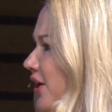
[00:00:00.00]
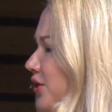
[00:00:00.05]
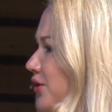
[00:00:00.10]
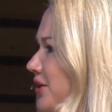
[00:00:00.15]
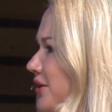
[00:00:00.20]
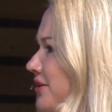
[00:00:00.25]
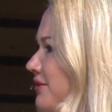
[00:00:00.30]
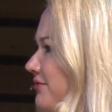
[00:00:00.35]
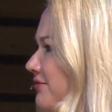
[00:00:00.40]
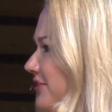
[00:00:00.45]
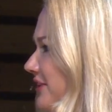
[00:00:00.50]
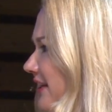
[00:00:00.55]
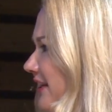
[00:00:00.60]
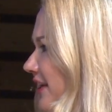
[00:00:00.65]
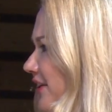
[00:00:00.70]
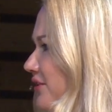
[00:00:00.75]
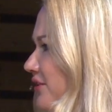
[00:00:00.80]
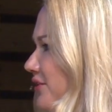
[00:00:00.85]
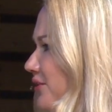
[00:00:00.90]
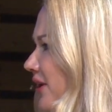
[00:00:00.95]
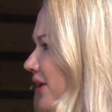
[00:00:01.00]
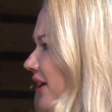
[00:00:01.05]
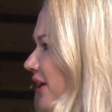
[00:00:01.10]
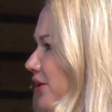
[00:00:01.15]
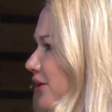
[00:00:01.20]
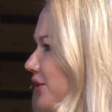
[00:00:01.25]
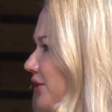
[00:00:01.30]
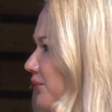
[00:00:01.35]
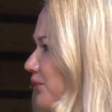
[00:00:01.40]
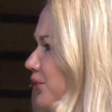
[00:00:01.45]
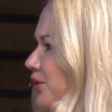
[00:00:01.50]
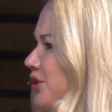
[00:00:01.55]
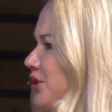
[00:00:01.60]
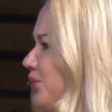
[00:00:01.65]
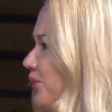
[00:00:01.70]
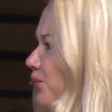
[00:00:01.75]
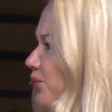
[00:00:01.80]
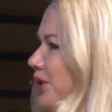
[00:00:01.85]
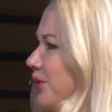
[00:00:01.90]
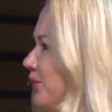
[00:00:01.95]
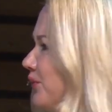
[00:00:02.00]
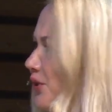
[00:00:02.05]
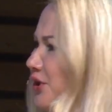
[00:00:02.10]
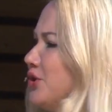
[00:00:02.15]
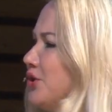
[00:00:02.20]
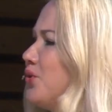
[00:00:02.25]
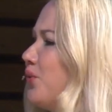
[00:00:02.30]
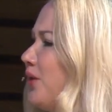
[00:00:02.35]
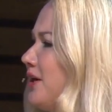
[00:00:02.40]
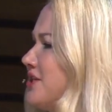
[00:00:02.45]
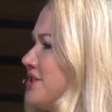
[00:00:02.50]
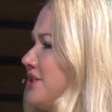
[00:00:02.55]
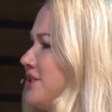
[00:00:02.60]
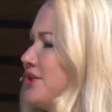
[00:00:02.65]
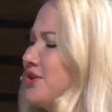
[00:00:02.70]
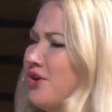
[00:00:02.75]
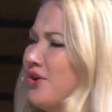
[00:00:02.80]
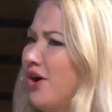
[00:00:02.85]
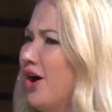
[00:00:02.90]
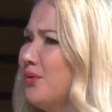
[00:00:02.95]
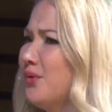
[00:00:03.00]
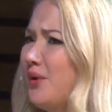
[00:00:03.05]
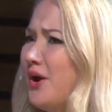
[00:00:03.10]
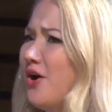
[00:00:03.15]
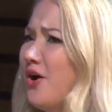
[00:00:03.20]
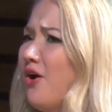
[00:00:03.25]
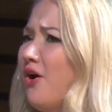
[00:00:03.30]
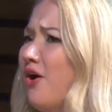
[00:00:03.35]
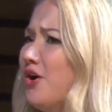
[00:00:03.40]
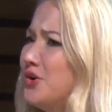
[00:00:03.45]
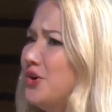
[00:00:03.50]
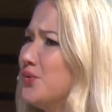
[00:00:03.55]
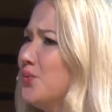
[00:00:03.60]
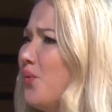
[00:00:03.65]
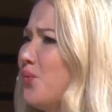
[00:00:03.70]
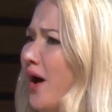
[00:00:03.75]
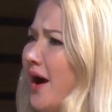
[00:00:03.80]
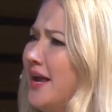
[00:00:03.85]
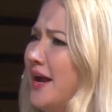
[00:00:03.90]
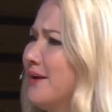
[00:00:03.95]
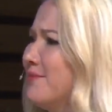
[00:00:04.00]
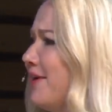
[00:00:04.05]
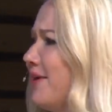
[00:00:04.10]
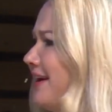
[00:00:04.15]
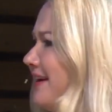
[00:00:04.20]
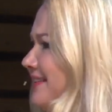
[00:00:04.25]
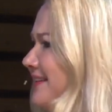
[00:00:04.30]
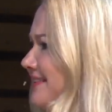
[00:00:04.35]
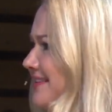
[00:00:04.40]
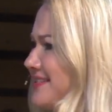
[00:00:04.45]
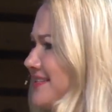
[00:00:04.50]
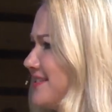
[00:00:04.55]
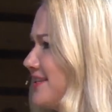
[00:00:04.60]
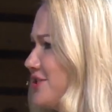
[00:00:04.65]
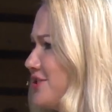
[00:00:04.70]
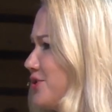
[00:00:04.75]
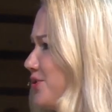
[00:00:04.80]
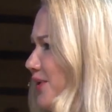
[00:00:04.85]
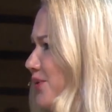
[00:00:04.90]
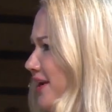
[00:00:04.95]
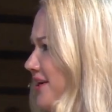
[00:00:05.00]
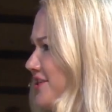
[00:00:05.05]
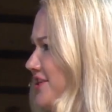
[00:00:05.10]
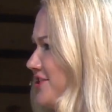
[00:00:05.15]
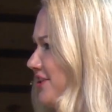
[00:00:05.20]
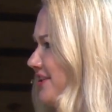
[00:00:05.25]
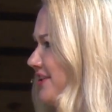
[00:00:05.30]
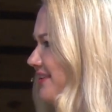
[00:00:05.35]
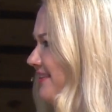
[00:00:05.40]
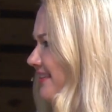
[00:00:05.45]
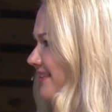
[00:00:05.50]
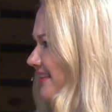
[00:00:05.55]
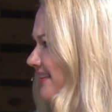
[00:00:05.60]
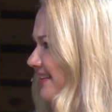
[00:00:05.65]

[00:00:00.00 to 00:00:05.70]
you didn't feel like were you questioning God, where are you? Why am I in this situation?